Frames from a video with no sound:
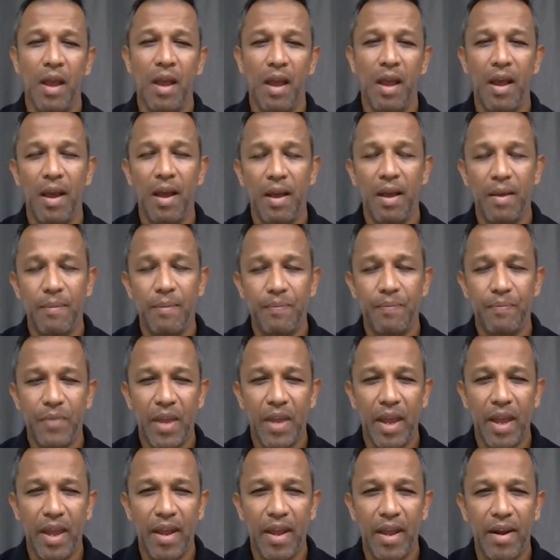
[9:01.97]

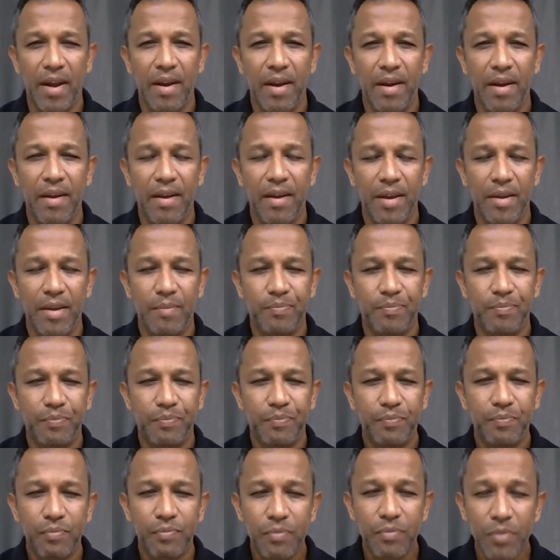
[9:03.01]
And
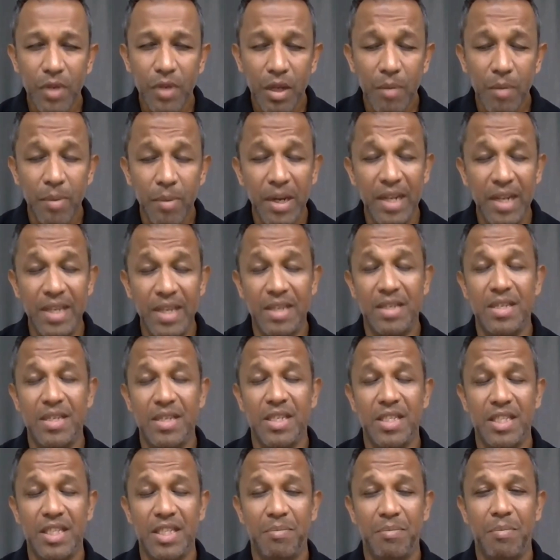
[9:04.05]
a brilliant
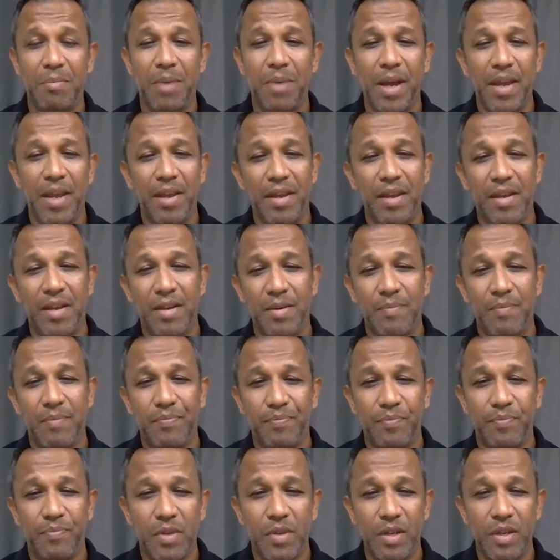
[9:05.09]
concept by
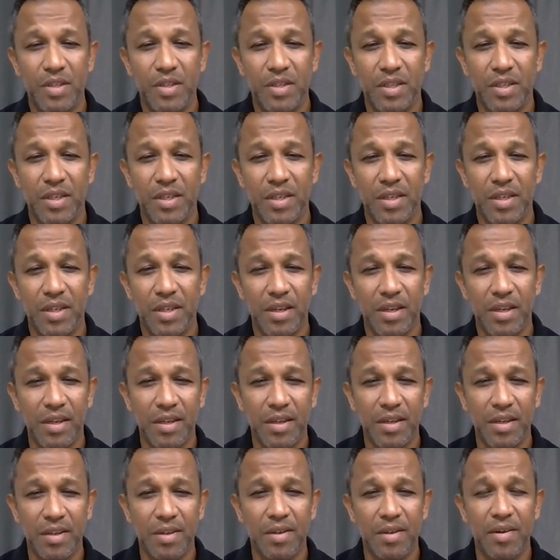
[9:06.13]

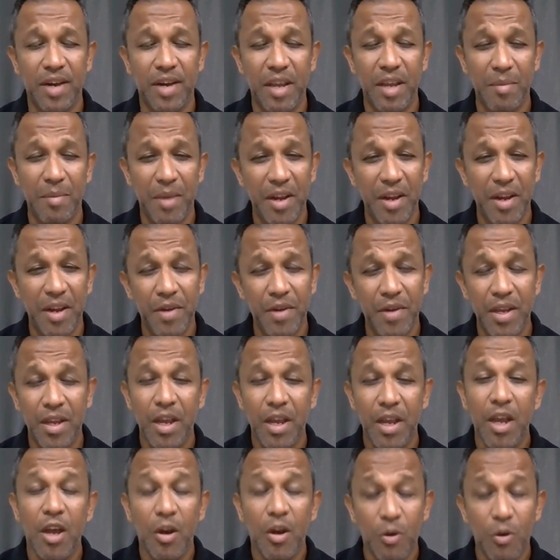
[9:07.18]
Sir Graham
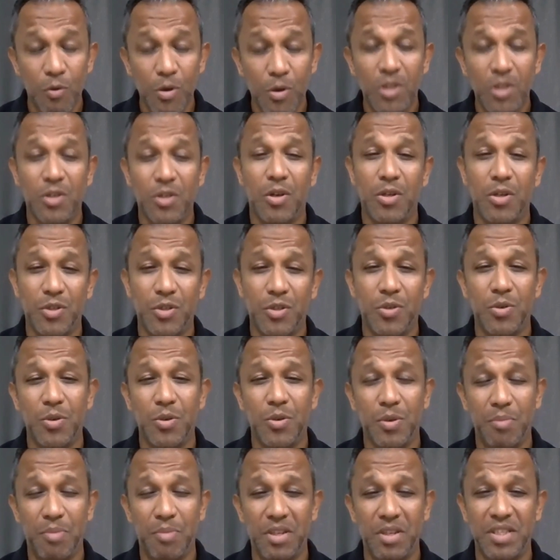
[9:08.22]
Henry, who was
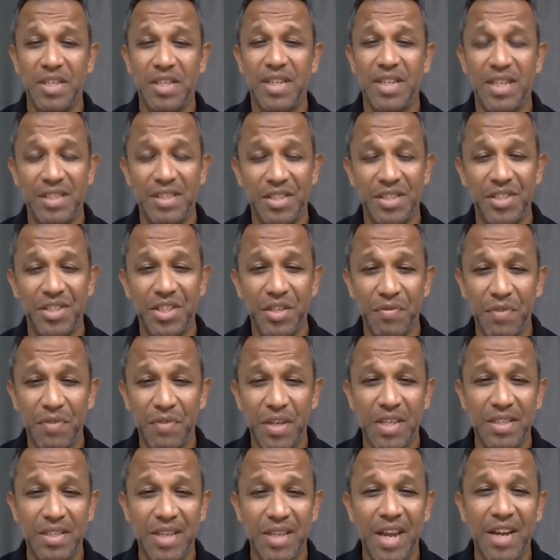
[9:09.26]
also present as a chief
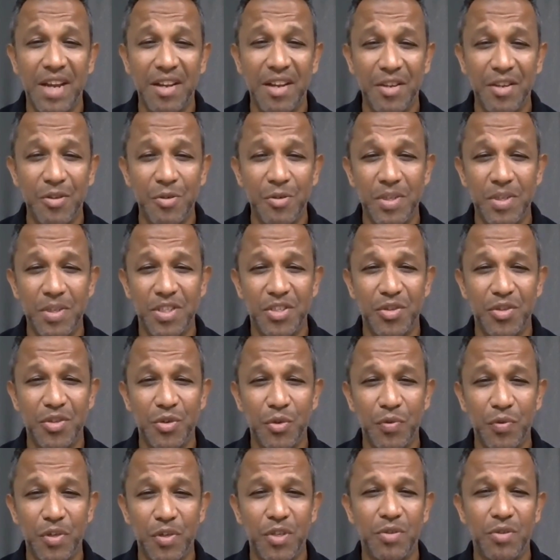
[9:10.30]
guest, handing over his
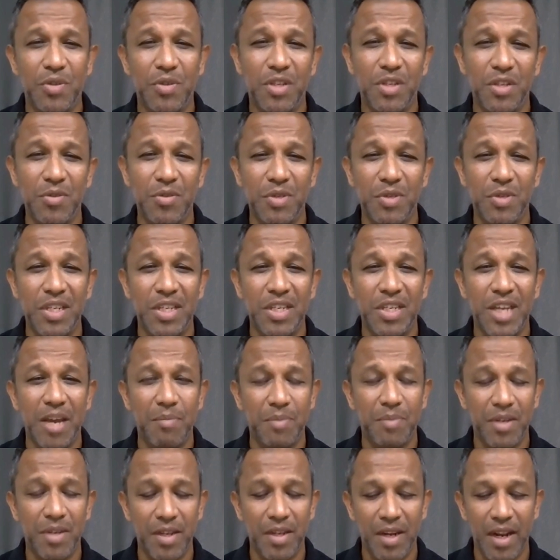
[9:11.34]
trophy to the New Zealand
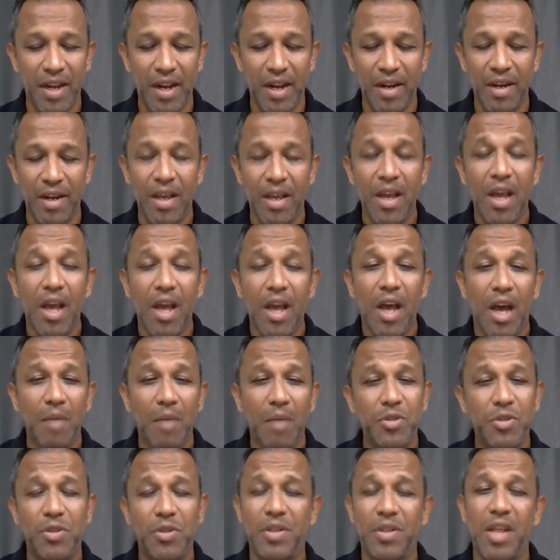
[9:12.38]
captain. And
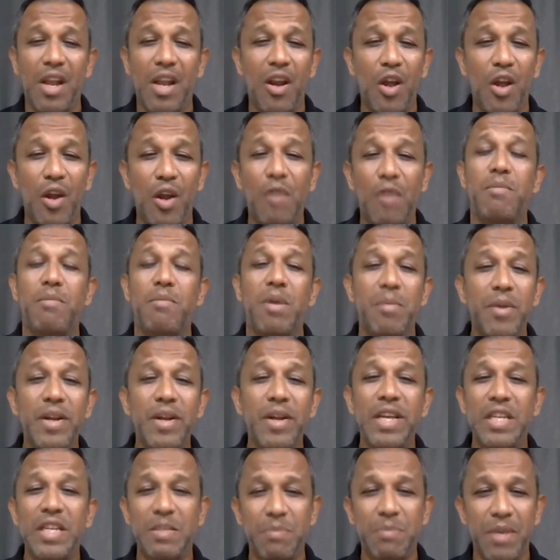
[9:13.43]
I'm sure there are a lot of
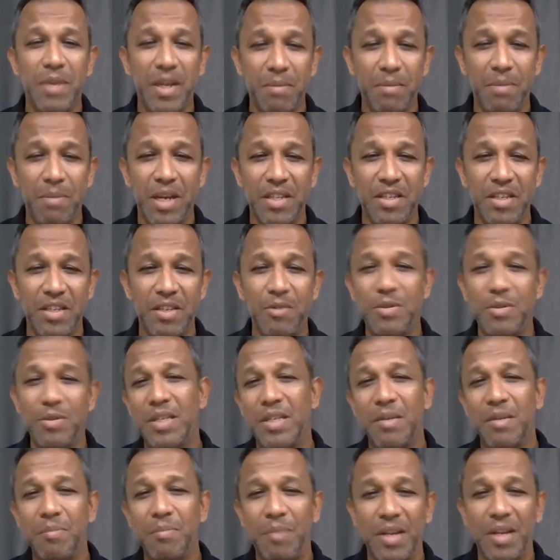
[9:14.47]
memories made by the New
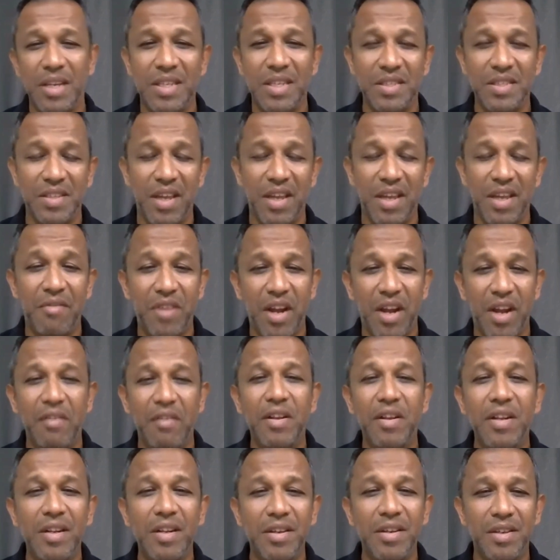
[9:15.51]
Zealand players. They have
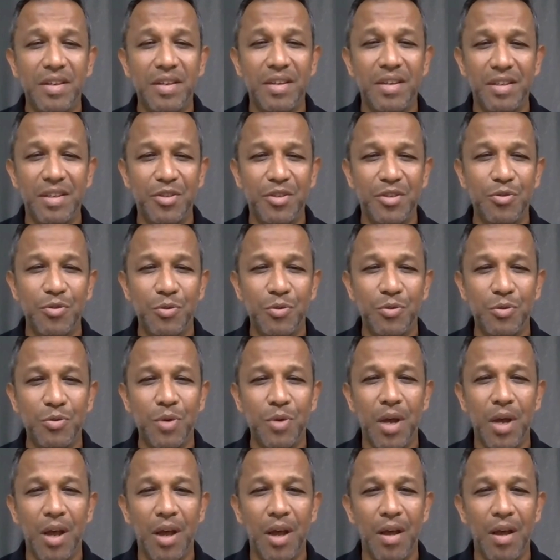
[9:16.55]
traveled
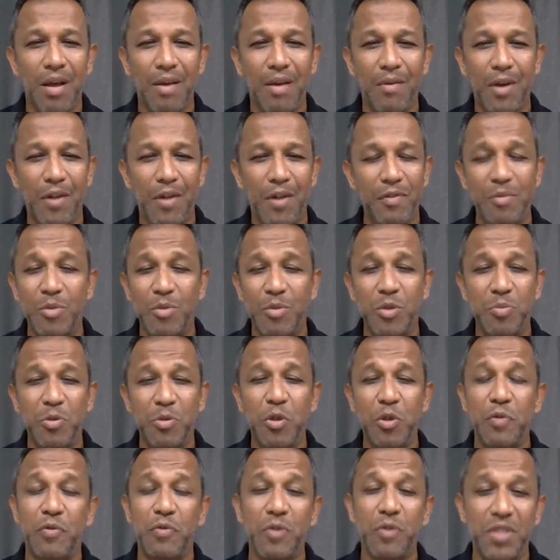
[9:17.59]
to one of the most
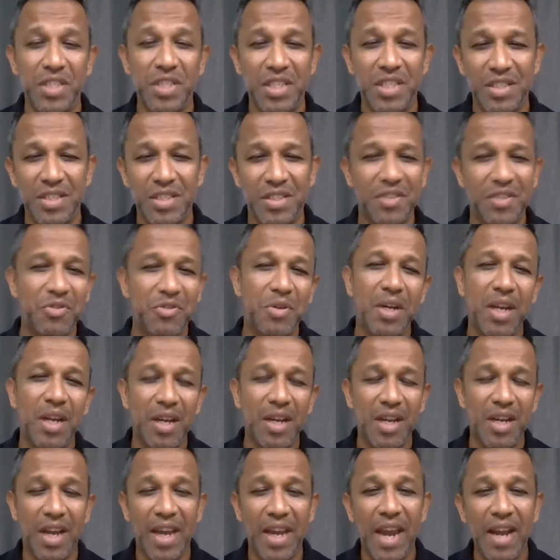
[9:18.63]
beautiful cities in Sri
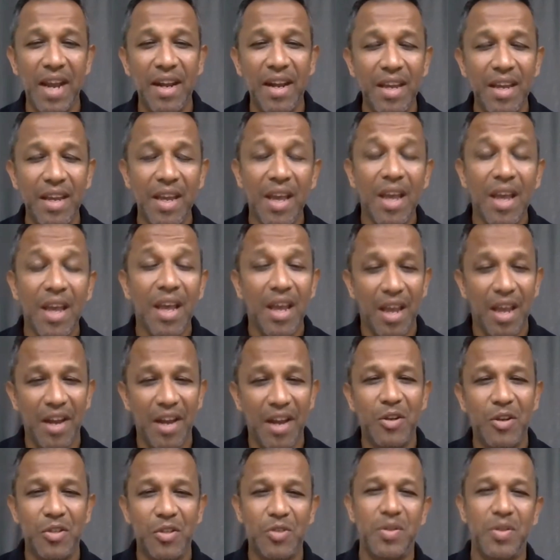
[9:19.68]
Lanka, Kandy,
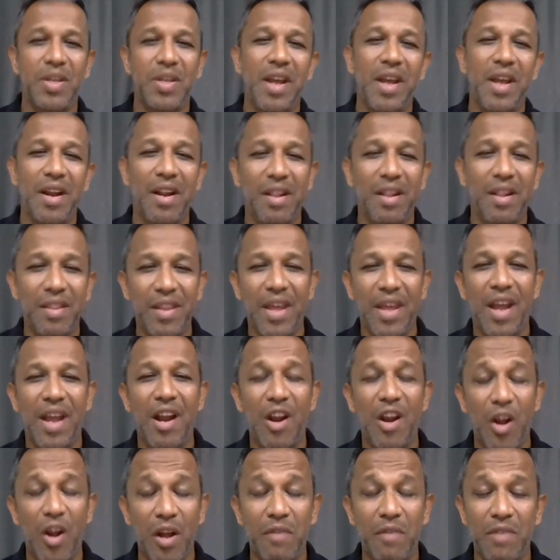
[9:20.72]
and also they had a
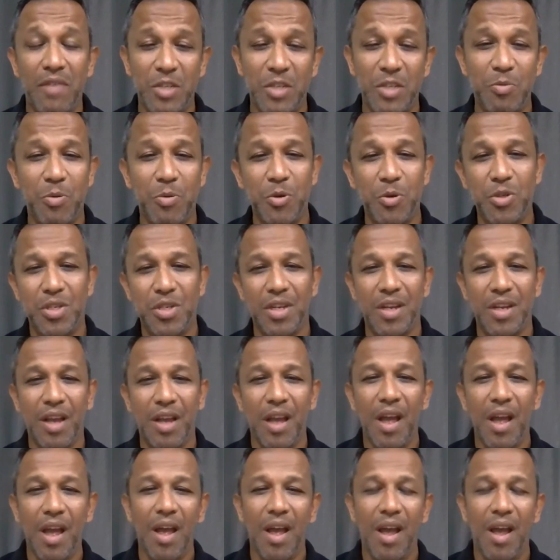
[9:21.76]
lot of exposure,
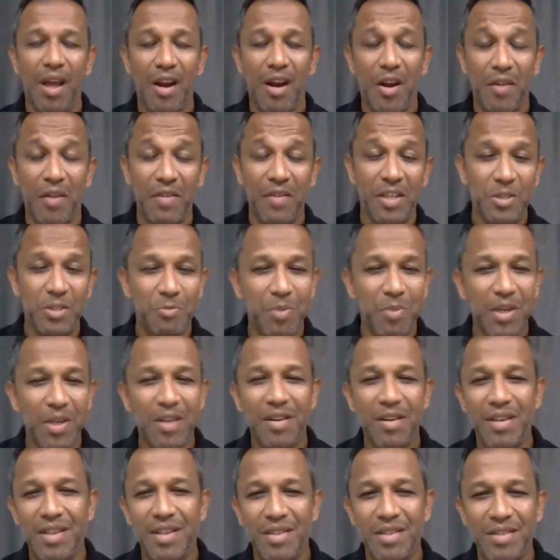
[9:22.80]
a lot of
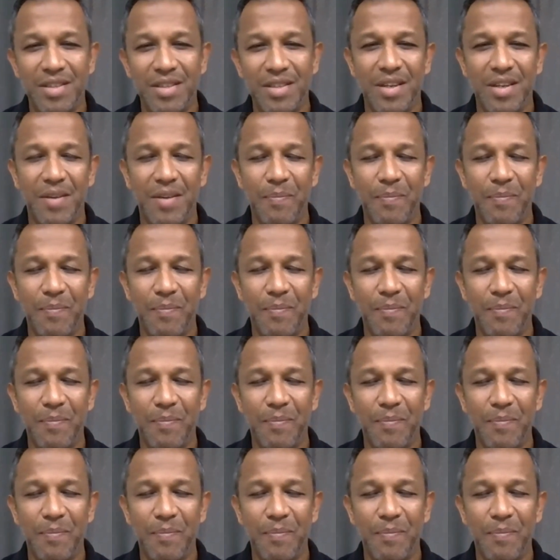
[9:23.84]
experience